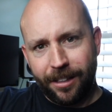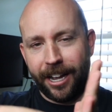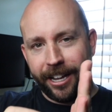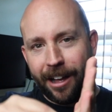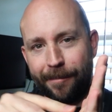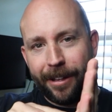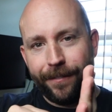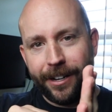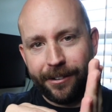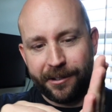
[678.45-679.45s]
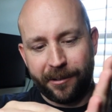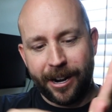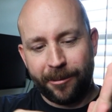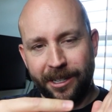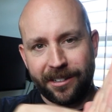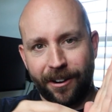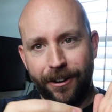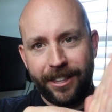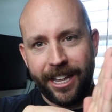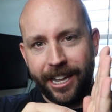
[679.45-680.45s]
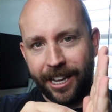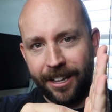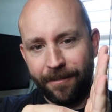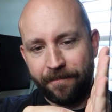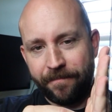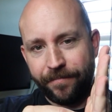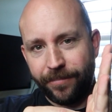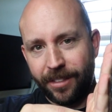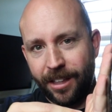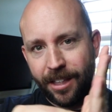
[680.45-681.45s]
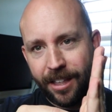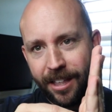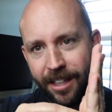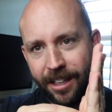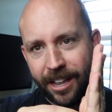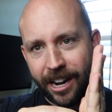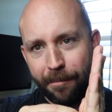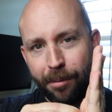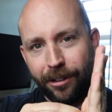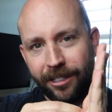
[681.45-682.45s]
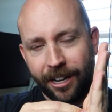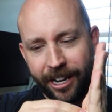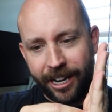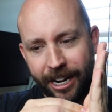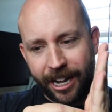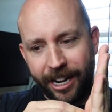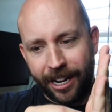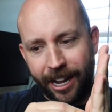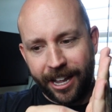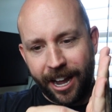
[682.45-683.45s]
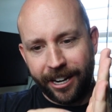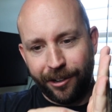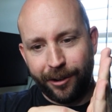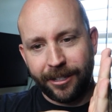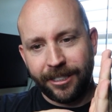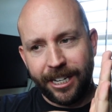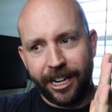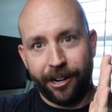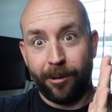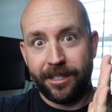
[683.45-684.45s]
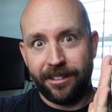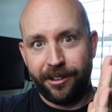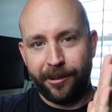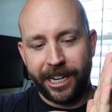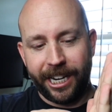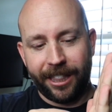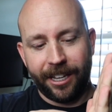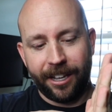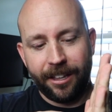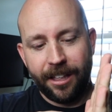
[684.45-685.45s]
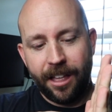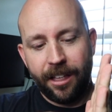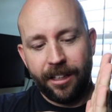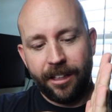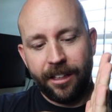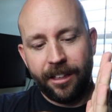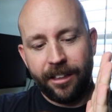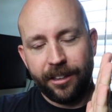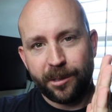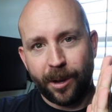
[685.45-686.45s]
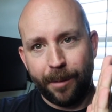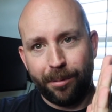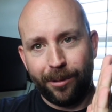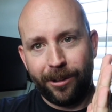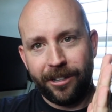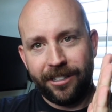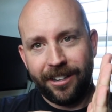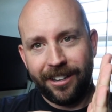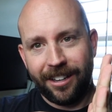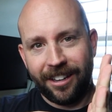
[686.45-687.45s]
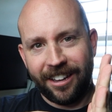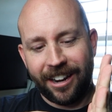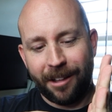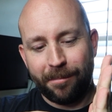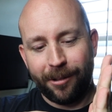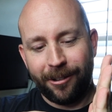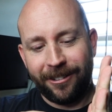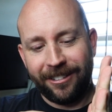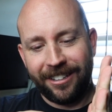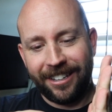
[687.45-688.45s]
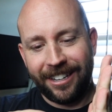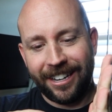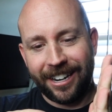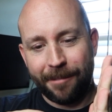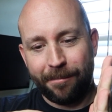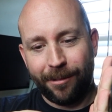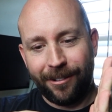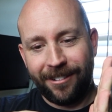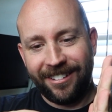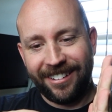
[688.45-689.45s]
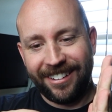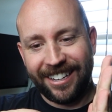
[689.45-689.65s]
I got my fingers around this hard thing and I pulled on it and I kind of jiggled it and it wasn't doing anything. So I pulled and I pulled and I pulled.